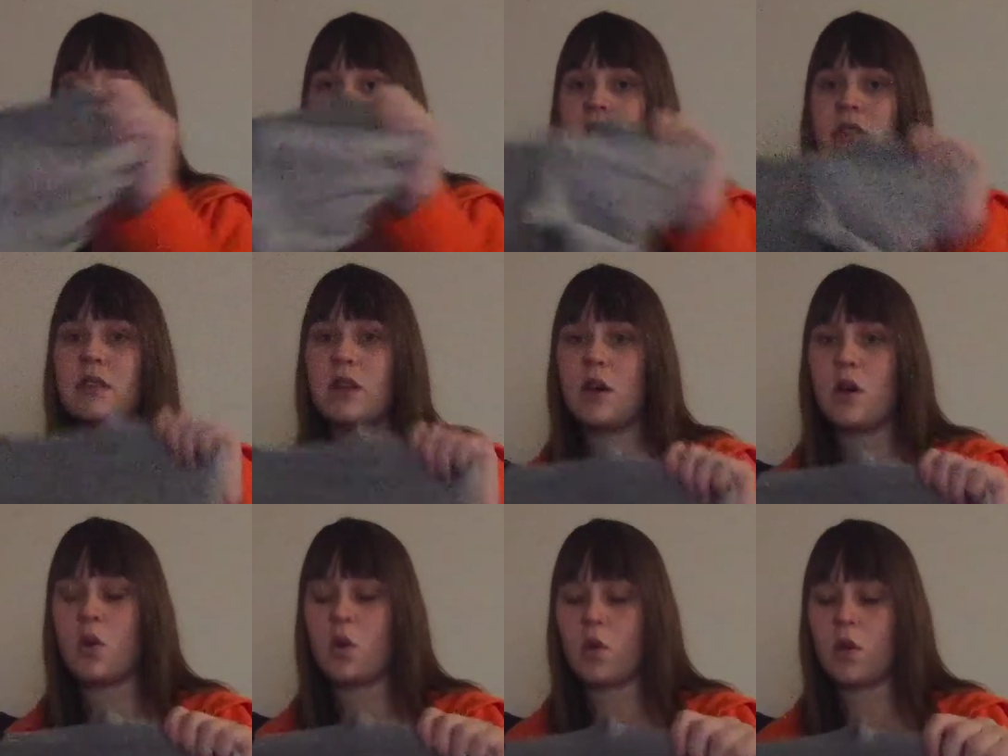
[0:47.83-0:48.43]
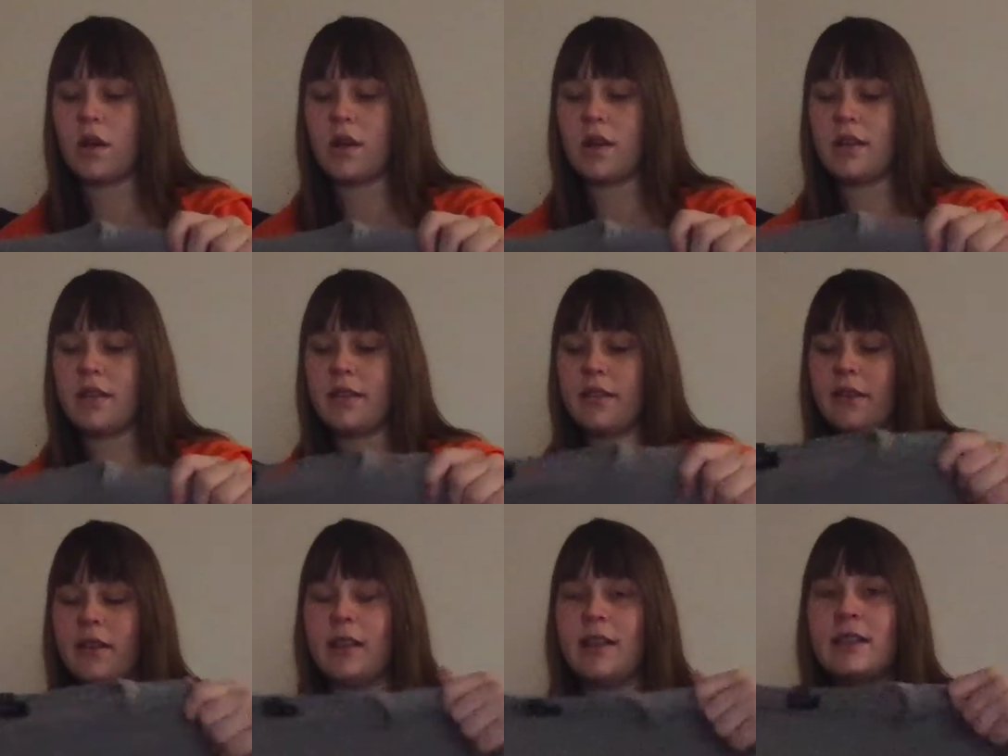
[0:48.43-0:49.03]
So
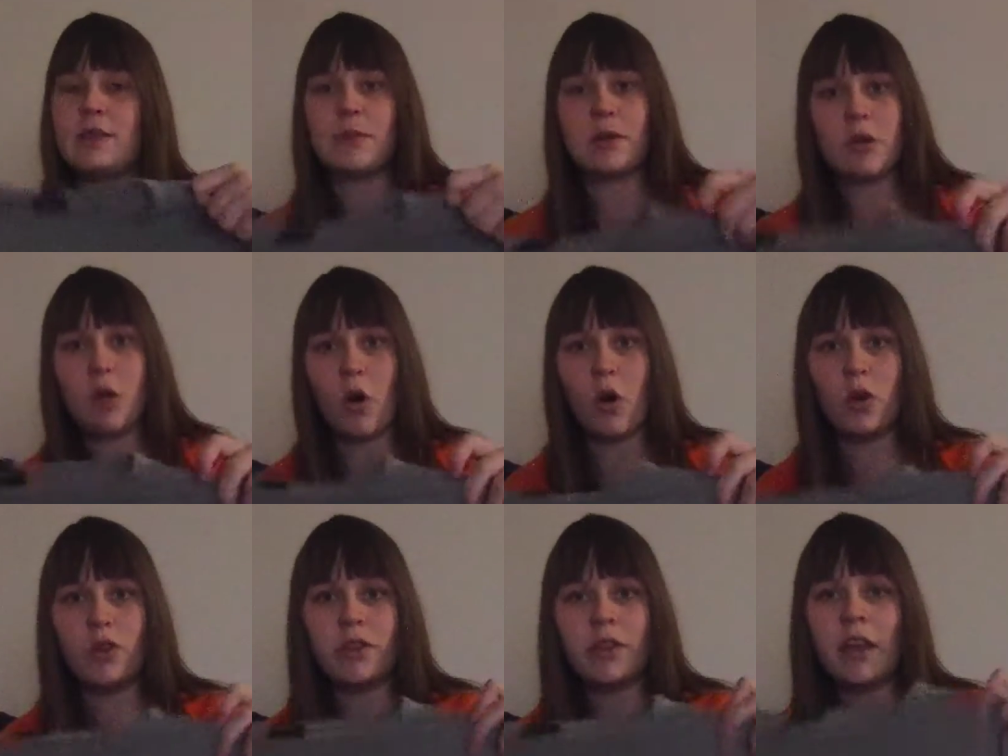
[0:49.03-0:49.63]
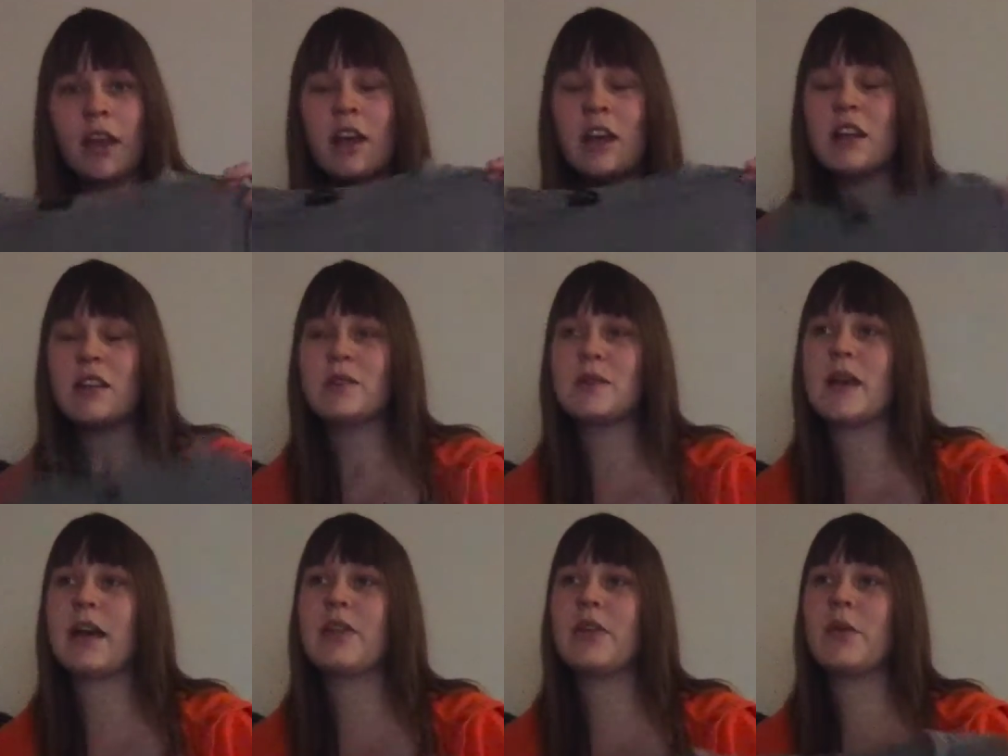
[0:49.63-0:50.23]
it's been cold.
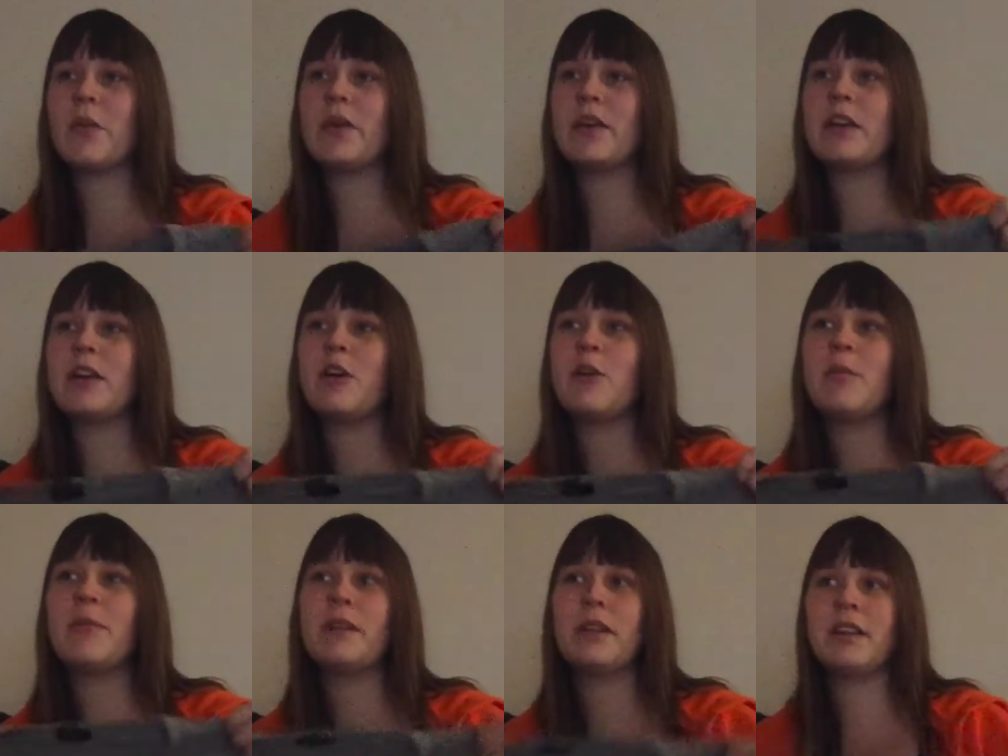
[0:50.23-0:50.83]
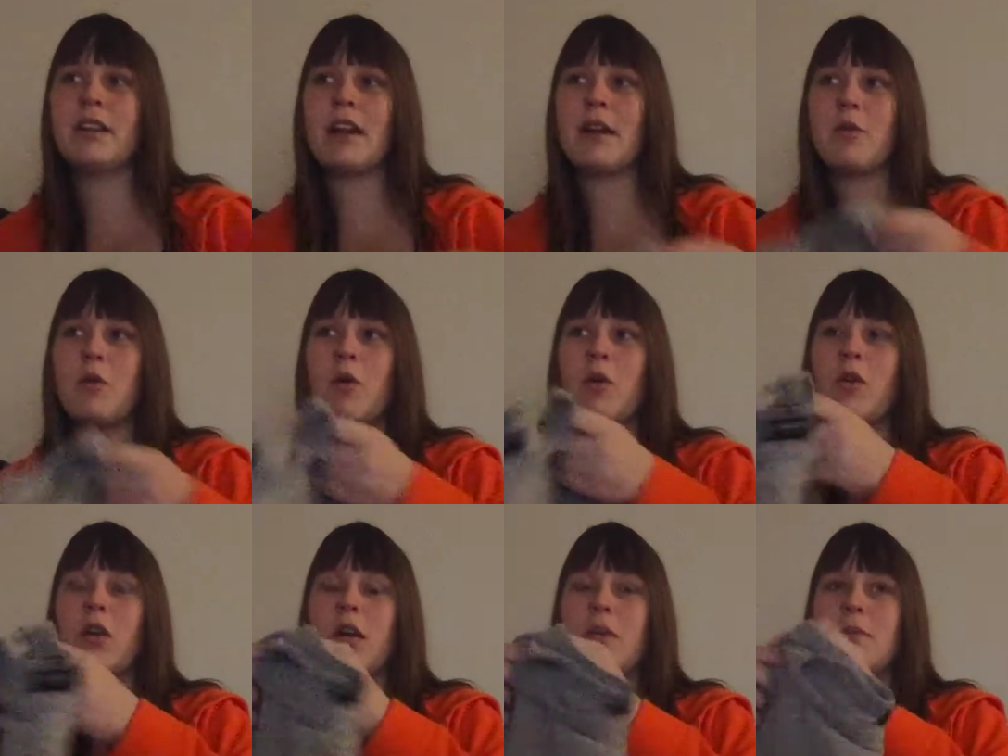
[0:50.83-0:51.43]
So I had the window open and I
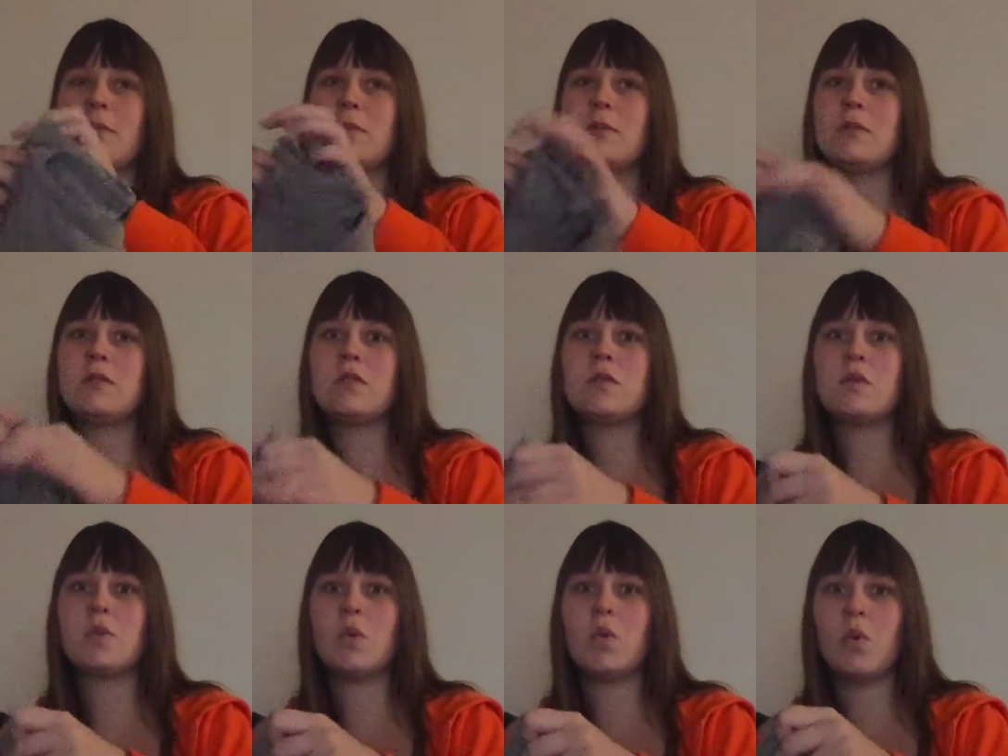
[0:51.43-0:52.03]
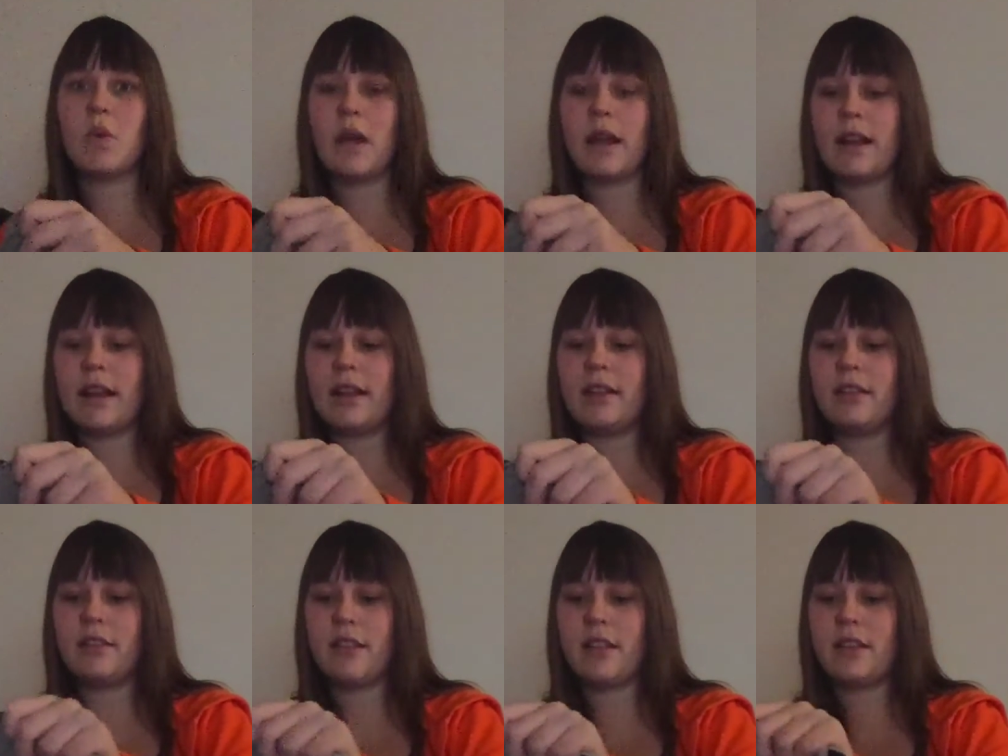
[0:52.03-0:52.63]
woke up
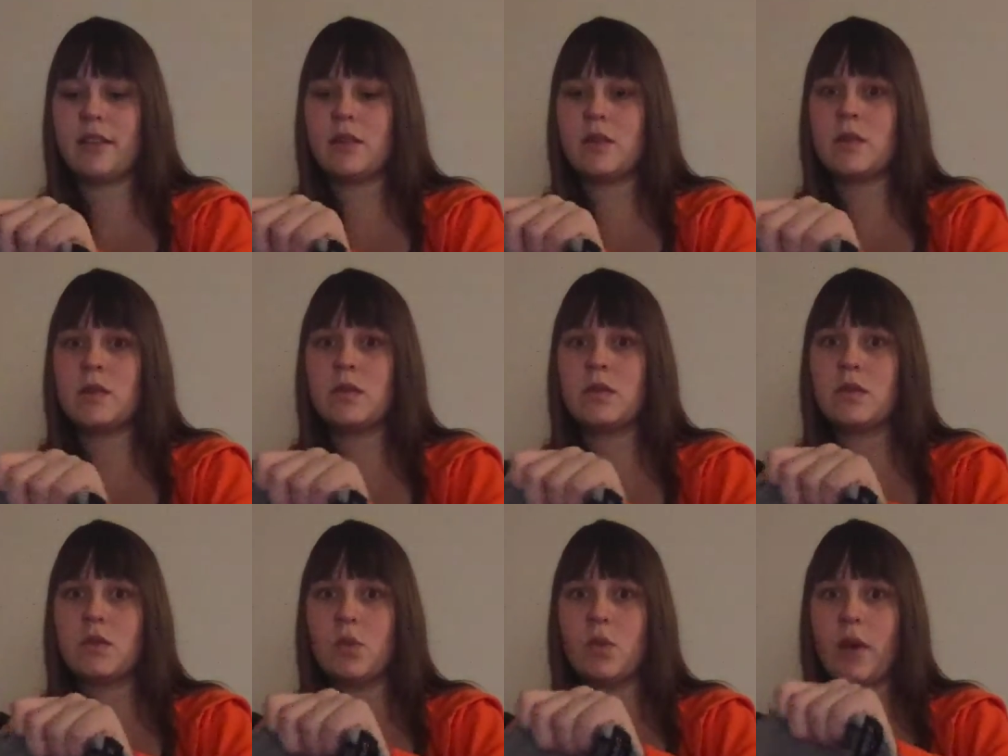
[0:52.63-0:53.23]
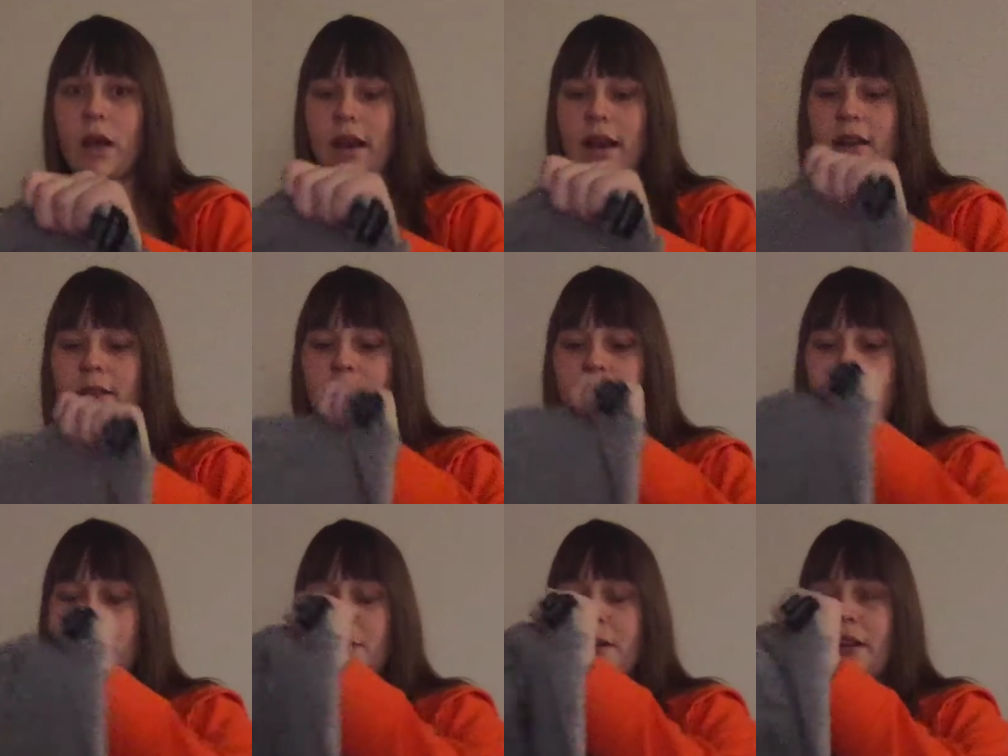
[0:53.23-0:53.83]
sweating, like sweating
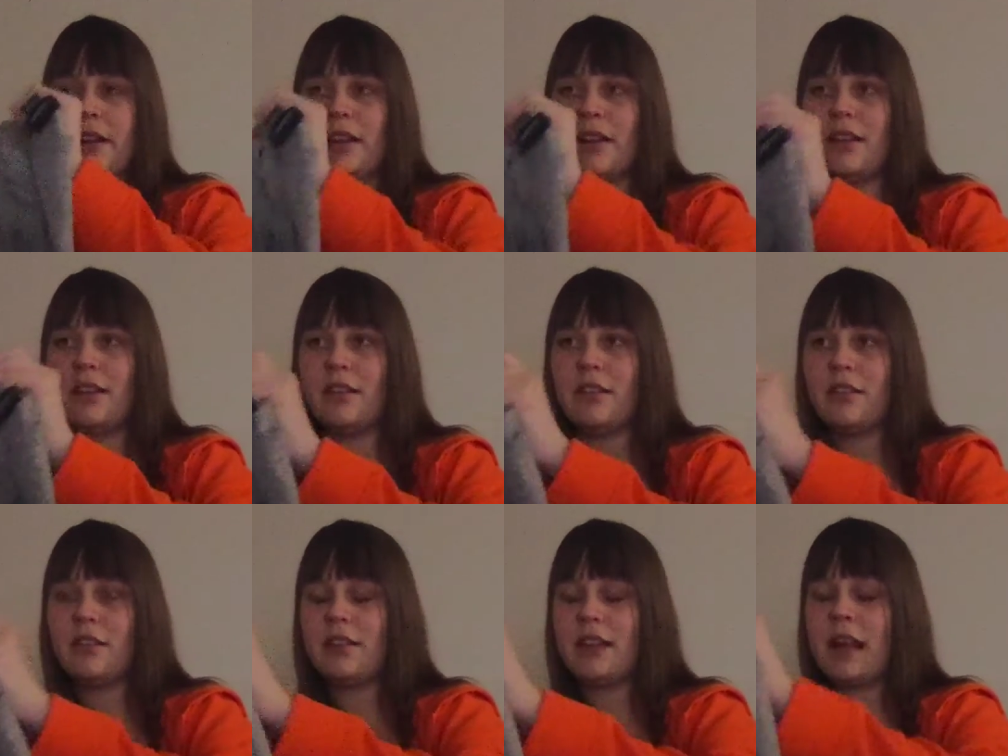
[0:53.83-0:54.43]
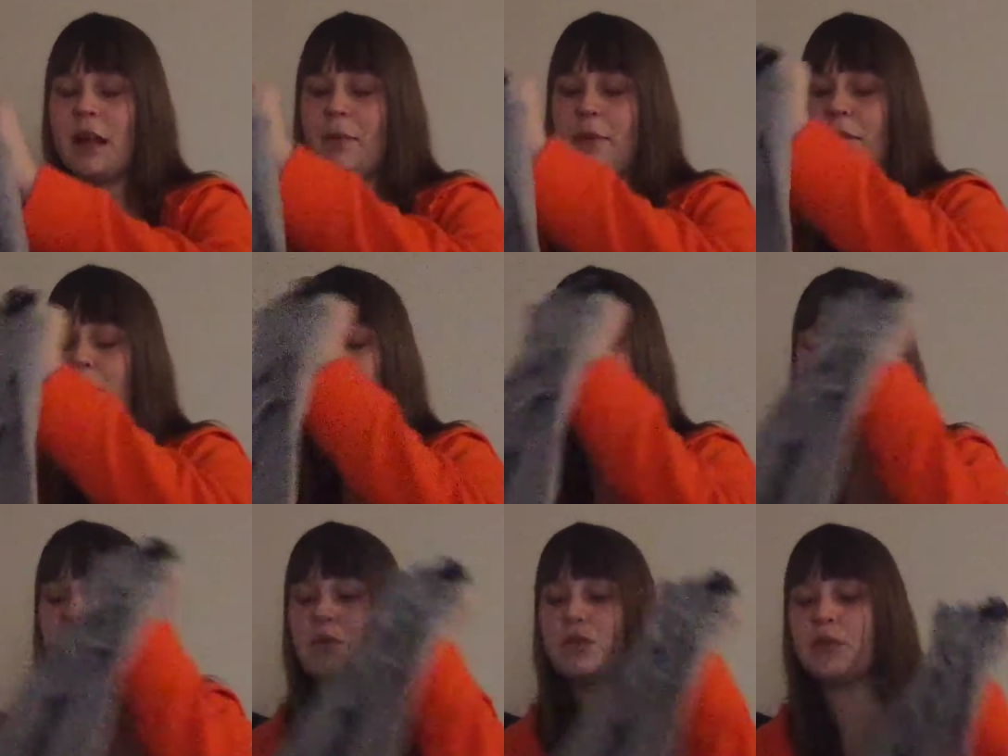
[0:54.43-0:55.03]
from my nap, and it
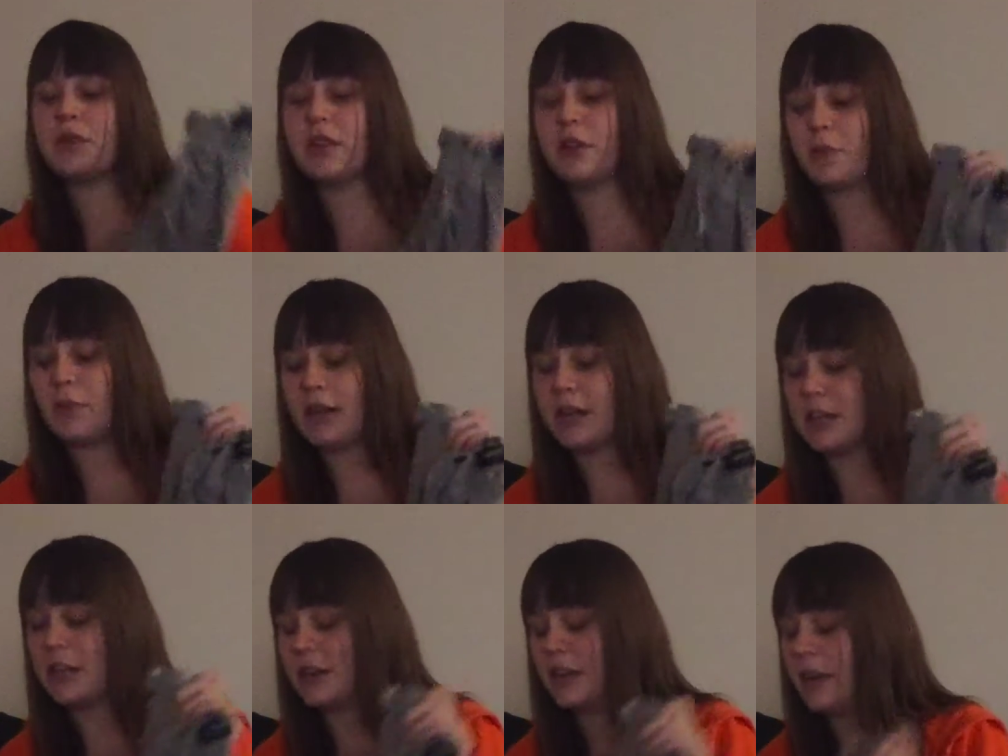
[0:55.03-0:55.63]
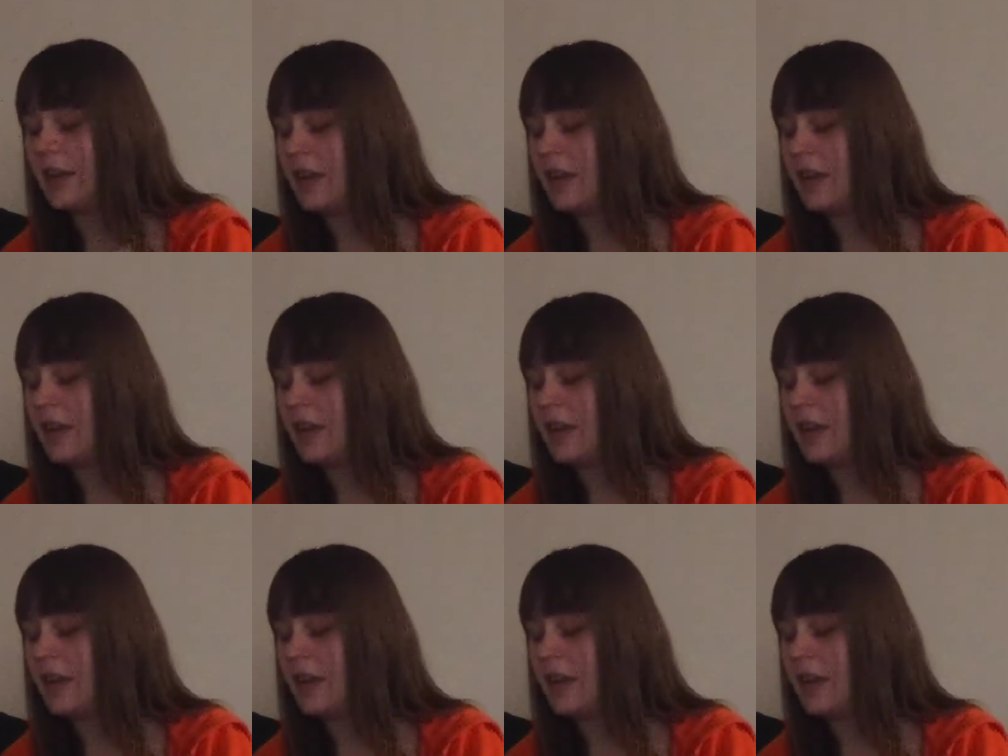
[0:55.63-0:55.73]
was really weird.